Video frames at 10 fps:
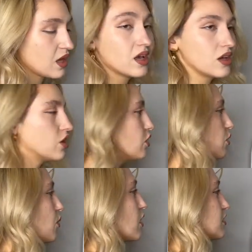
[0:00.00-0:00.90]
You know
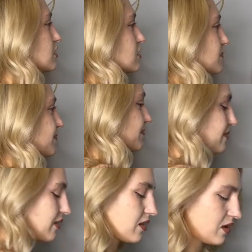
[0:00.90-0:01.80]
what?
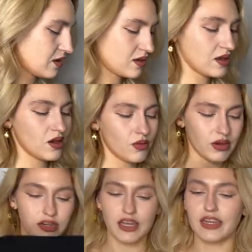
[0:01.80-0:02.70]
We
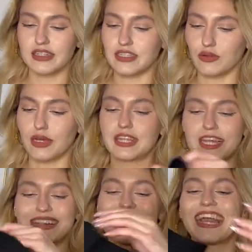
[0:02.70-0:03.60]
are gonna deal with
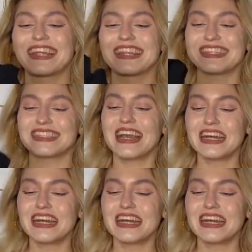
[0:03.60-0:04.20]
it like this.